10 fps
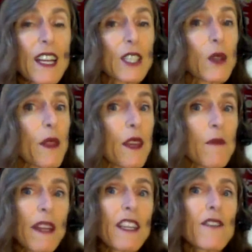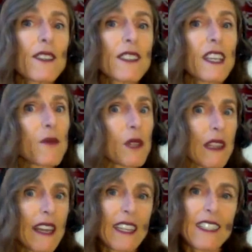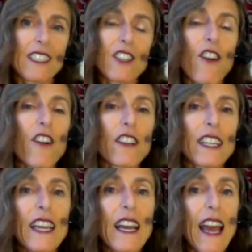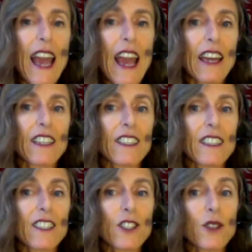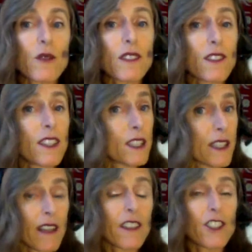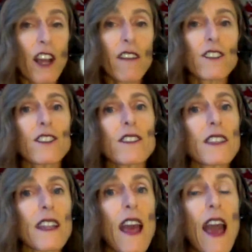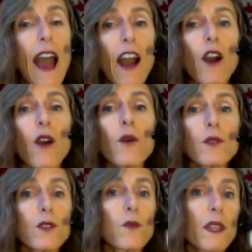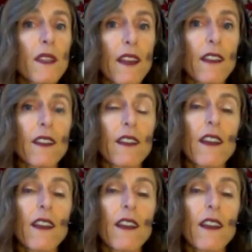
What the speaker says: So I think many of us can relate to Ari and to these daily challenges, and how do we then